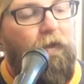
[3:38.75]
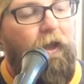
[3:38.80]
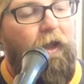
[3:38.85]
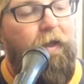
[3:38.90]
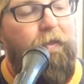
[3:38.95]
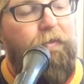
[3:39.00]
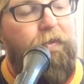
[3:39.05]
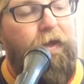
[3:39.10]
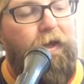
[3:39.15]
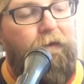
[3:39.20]

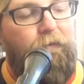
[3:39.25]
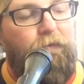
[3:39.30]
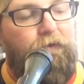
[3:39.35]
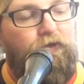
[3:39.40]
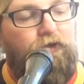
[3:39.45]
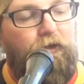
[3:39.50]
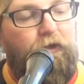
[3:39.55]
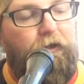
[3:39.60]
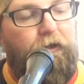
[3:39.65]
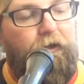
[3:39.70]
And then
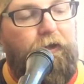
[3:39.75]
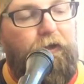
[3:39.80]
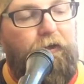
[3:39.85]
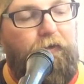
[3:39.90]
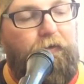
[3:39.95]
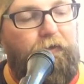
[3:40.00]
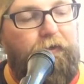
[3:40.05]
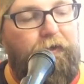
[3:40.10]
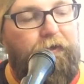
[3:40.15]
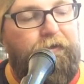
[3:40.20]
what you're going to
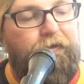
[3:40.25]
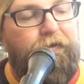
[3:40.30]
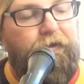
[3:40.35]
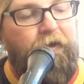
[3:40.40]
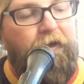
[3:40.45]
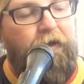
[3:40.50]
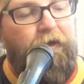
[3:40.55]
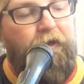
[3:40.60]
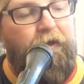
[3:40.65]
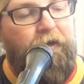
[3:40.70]
notice
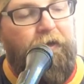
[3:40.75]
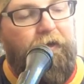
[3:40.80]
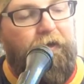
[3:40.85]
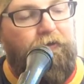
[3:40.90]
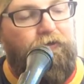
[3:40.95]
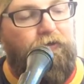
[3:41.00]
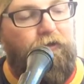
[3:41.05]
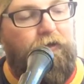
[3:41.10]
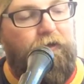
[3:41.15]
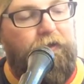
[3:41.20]

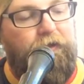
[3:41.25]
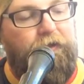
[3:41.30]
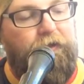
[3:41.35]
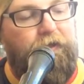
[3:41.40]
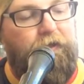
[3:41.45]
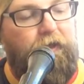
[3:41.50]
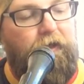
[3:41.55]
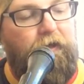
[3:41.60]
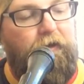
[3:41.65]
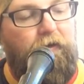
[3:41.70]
is you're going to
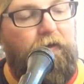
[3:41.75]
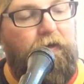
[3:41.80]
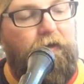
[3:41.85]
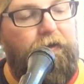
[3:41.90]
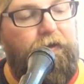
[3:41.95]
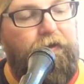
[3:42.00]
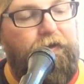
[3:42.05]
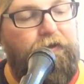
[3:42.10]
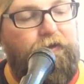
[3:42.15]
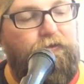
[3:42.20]
see
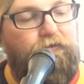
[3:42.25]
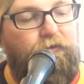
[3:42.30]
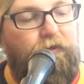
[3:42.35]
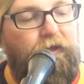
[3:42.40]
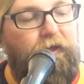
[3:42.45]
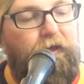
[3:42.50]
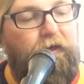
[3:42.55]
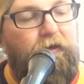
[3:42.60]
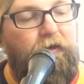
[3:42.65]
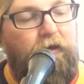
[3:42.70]
on the
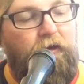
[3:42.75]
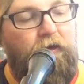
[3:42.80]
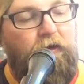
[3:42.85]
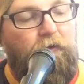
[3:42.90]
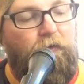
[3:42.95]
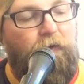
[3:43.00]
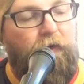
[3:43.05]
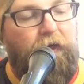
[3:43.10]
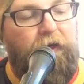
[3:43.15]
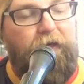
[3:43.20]
string
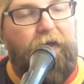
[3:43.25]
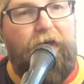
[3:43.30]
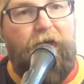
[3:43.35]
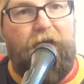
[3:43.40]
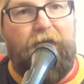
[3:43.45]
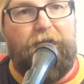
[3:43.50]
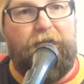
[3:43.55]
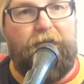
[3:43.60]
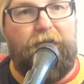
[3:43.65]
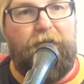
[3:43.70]
right
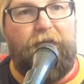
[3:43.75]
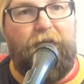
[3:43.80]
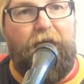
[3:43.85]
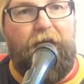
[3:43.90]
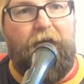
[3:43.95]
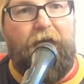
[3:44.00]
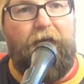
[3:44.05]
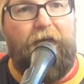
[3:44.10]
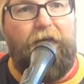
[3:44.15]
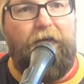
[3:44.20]
next to
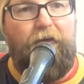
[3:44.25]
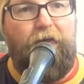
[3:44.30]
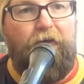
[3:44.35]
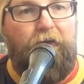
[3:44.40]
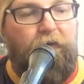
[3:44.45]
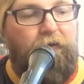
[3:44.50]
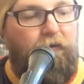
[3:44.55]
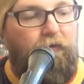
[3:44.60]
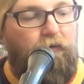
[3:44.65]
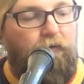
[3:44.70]
that,
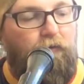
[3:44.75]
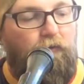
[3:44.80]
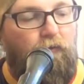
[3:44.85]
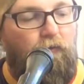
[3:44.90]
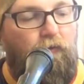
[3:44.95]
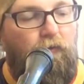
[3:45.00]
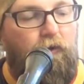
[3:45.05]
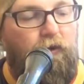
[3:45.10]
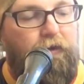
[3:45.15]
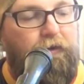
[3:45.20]

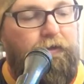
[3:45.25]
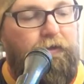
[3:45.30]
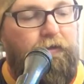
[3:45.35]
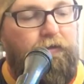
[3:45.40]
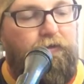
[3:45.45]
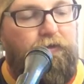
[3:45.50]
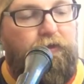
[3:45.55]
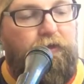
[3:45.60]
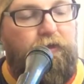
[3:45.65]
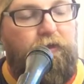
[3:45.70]
1,
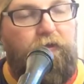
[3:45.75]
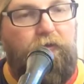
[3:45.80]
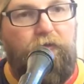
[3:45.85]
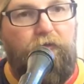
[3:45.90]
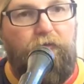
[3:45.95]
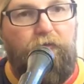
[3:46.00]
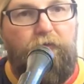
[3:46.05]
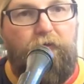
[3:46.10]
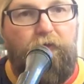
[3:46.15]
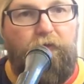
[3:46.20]

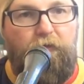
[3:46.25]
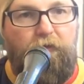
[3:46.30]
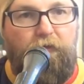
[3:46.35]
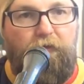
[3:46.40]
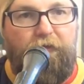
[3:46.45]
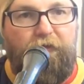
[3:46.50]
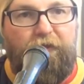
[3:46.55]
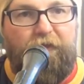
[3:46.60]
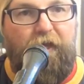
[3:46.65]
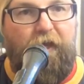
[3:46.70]
2,
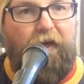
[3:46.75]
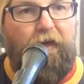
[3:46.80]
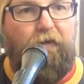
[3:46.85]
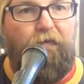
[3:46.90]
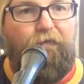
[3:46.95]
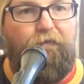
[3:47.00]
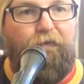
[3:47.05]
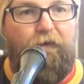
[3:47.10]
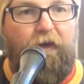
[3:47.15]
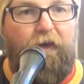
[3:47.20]

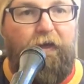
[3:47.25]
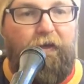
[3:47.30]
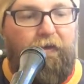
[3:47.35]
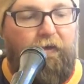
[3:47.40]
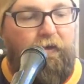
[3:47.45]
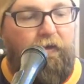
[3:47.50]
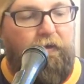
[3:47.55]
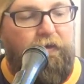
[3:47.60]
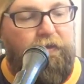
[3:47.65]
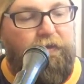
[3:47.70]
2nd fret,
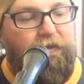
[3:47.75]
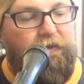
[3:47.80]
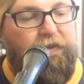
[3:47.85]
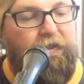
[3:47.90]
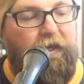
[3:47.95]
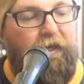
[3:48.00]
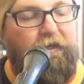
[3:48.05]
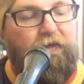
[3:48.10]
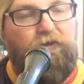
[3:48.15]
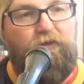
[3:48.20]

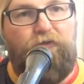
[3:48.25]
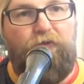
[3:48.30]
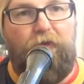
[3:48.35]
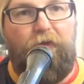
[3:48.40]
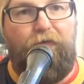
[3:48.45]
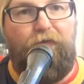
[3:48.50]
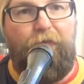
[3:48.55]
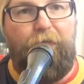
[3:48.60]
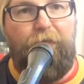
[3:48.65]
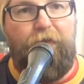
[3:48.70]
2nd
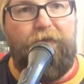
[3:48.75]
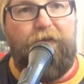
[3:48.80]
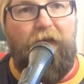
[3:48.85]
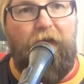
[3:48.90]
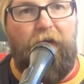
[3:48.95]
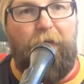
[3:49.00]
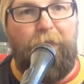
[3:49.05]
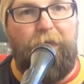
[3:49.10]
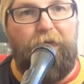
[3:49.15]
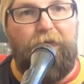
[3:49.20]
string from the
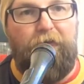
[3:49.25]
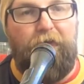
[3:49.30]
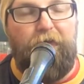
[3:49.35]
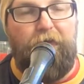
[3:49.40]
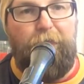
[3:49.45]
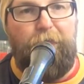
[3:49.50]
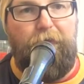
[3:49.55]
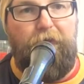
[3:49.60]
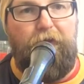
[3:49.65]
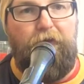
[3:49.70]
top is going
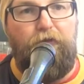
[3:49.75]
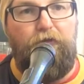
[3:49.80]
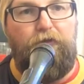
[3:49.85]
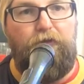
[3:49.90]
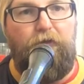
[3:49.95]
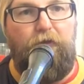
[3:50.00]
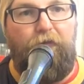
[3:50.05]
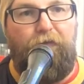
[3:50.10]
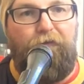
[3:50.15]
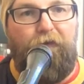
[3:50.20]
to be your
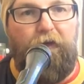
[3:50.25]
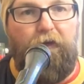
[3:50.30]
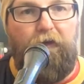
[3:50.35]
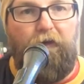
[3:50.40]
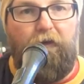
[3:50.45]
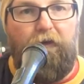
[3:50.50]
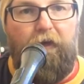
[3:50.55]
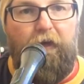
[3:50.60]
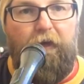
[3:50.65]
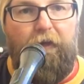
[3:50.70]
2
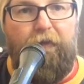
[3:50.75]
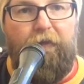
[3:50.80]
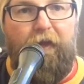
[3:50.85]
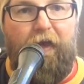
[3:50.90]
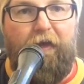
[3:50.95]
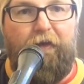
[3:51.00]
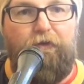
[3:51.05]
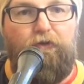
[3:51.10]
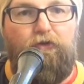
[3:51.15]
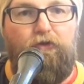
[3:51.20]
finger. And
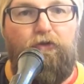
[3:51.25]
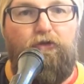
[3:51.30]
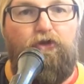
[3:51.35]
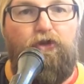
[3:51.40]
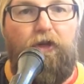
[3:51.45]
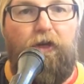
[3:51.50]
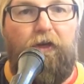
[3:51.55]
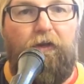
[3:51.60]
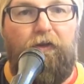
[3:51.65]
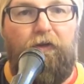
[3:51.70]
that is your
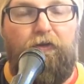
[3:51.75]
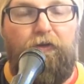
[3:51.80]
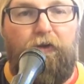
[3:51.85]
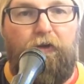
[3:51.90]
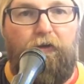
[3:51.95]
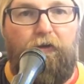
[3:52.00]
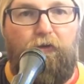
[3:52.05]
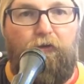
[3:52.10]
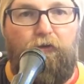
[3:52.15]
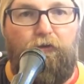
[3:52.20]
G. Then you're
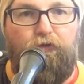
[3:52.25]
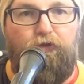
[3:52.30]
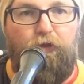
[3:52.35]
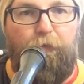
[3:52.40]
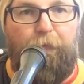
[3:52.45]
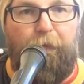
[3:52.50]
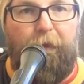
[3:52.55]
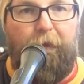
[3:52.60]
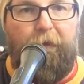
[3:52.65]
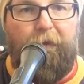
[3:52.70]
going to hold your
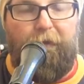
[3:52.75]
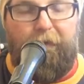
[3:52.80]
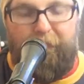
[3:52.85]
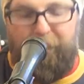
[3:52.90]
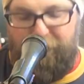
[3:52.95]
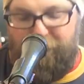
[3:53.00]
pick,